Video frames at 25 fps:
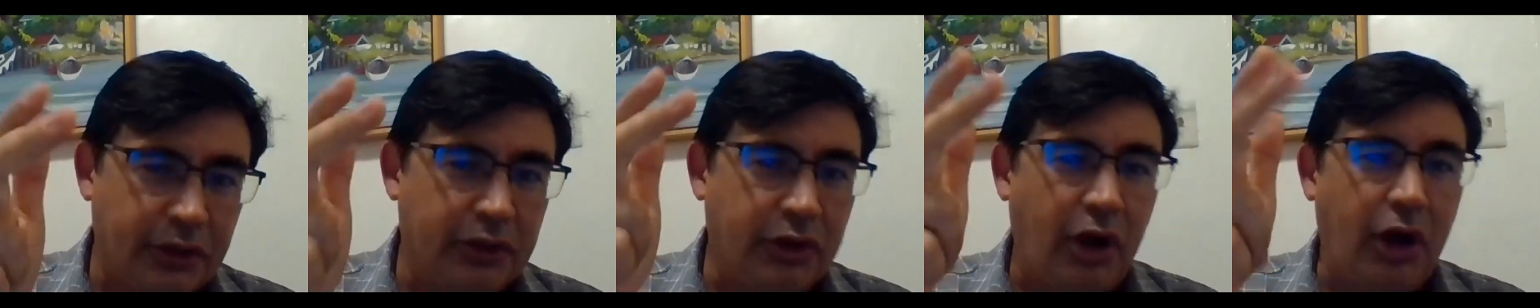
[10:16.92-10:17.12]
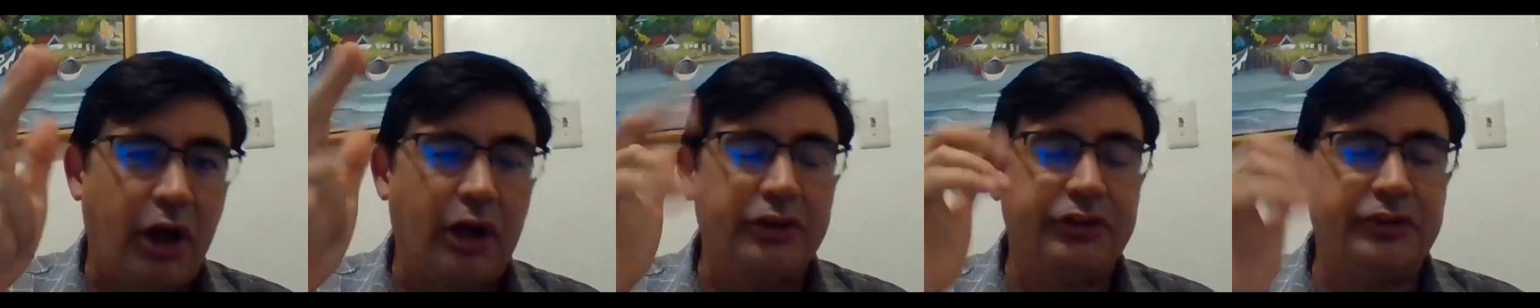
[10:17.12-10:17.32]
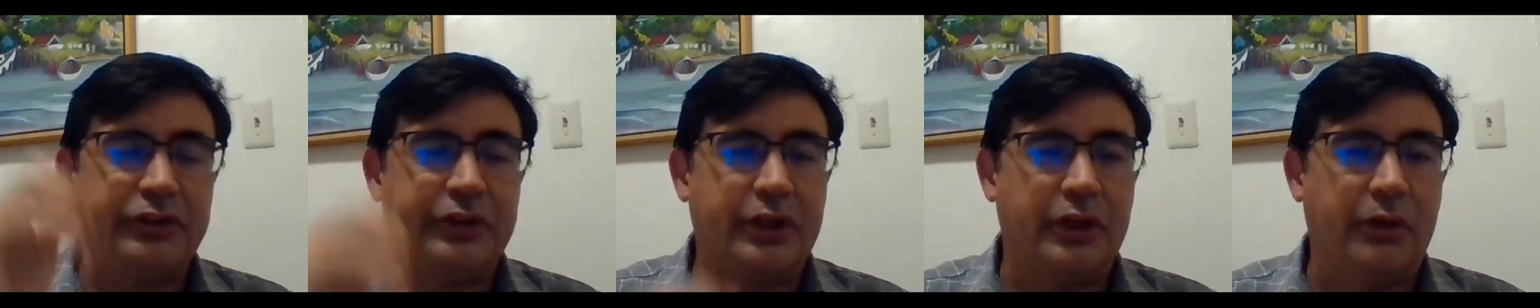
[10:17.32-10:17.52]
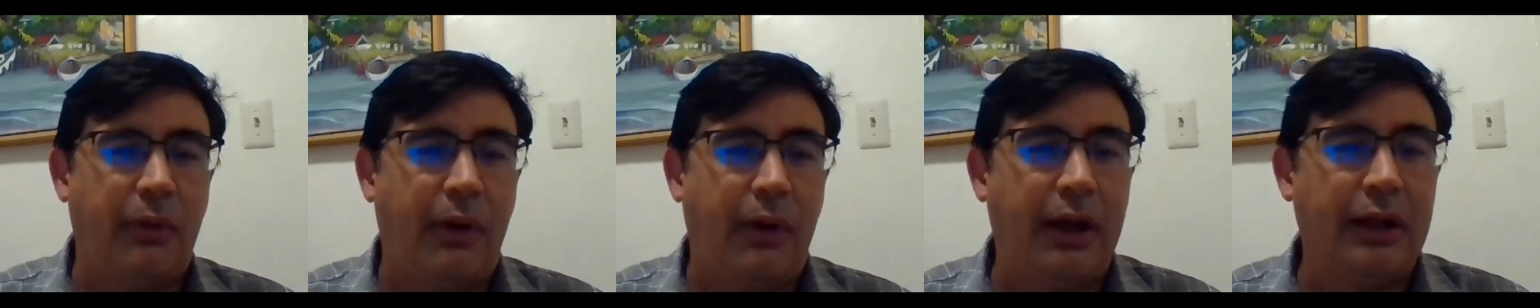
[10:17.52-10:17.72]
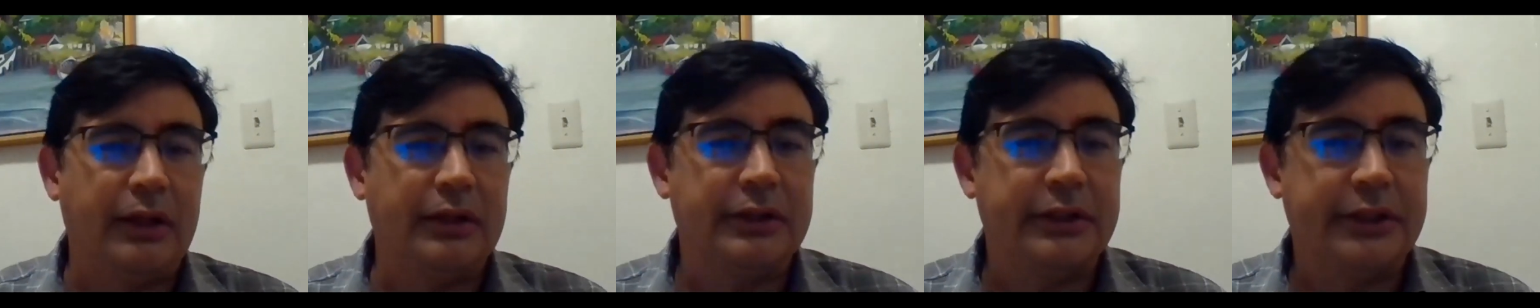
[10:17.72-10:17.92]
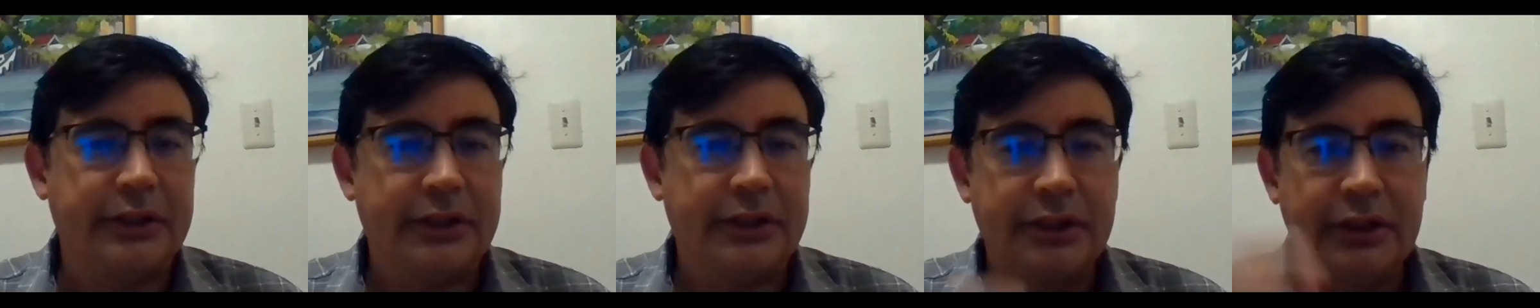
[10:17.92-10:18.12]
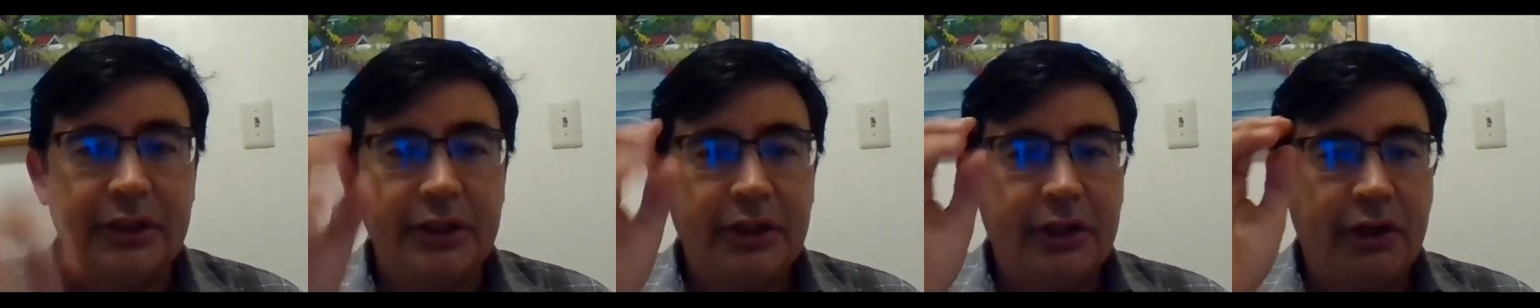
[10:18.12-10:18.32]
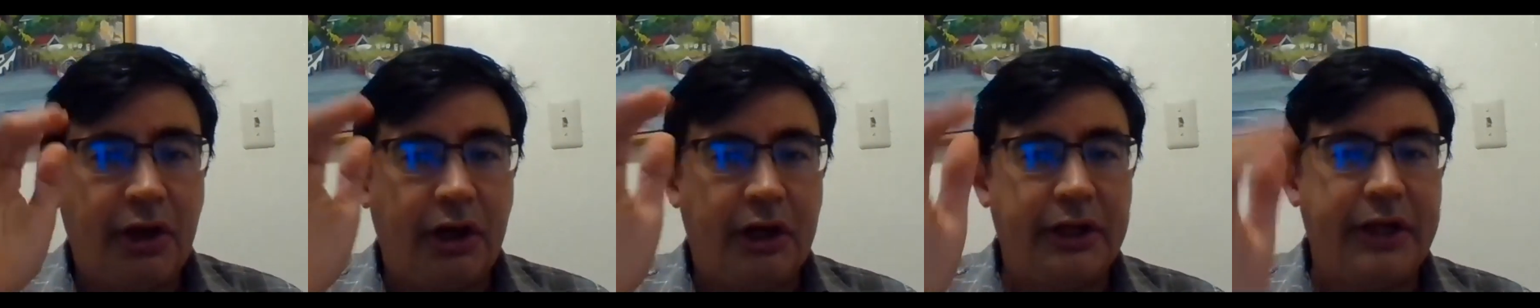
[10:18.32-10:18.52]
cost and quality.
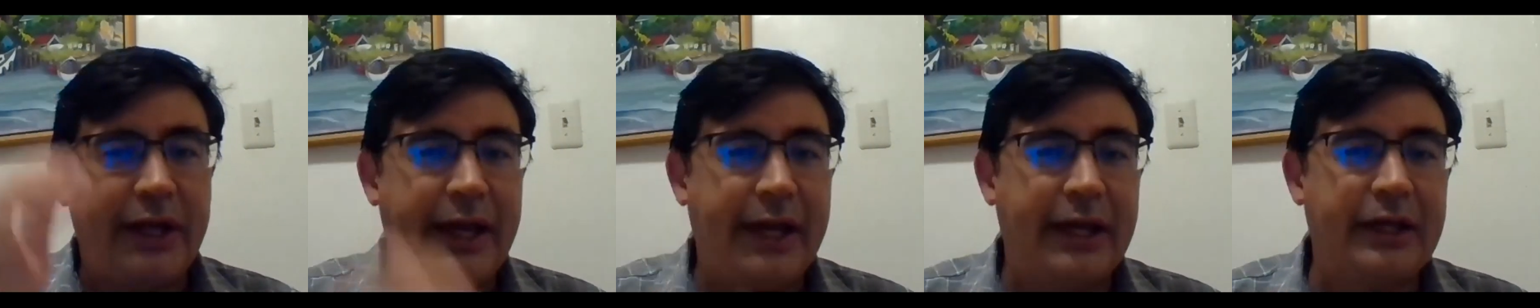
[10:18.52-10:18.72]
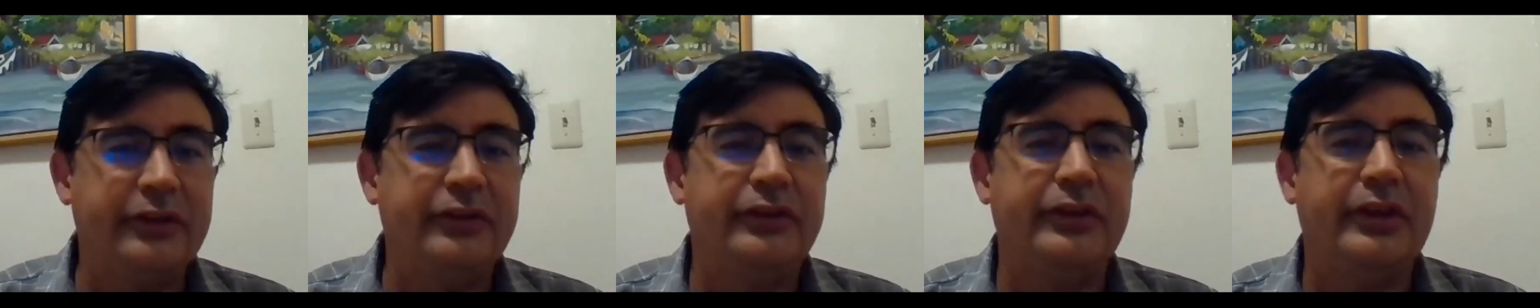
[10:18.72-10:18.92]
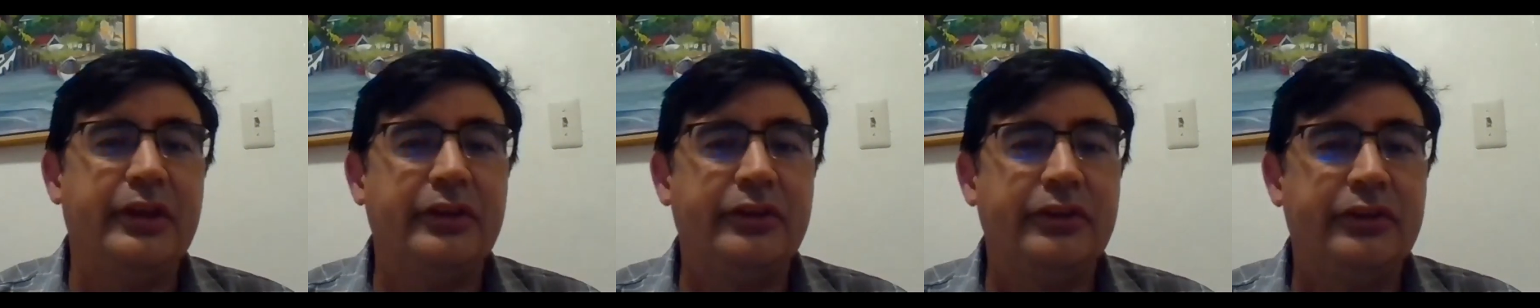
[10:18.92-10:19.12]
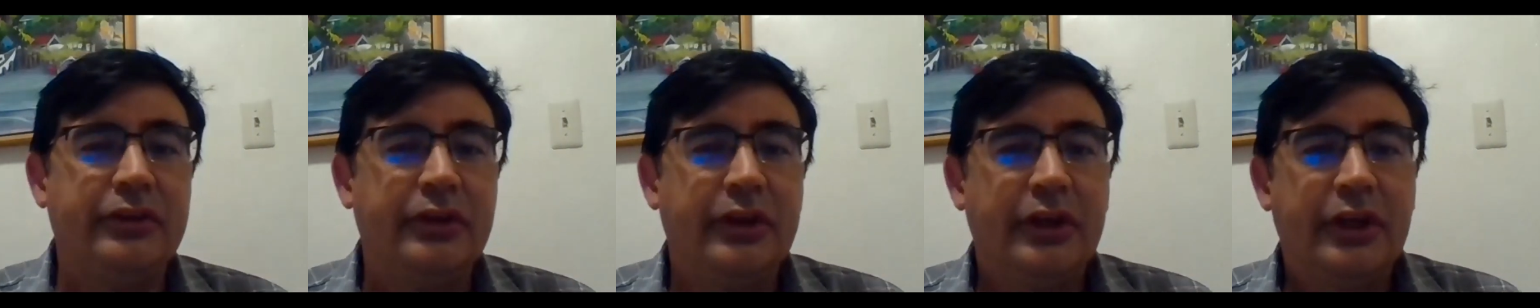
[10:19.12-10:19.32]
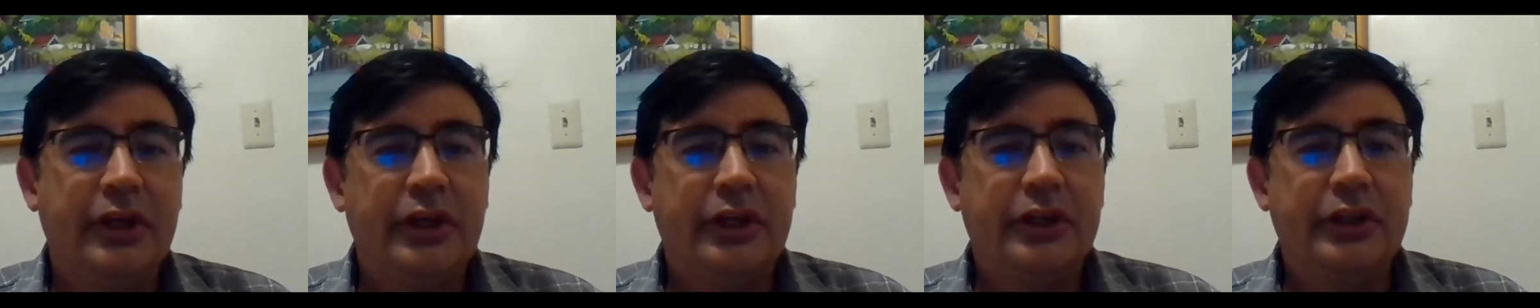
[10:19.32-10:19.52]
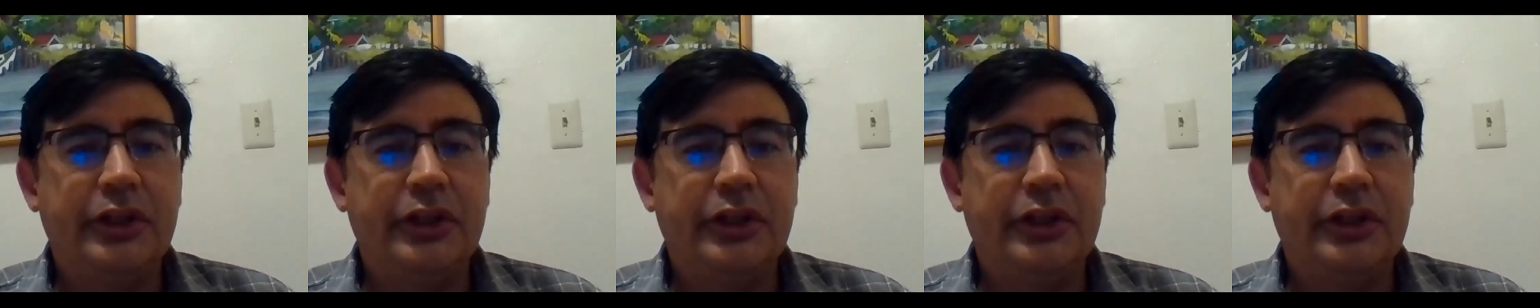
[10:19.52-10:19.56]
On access,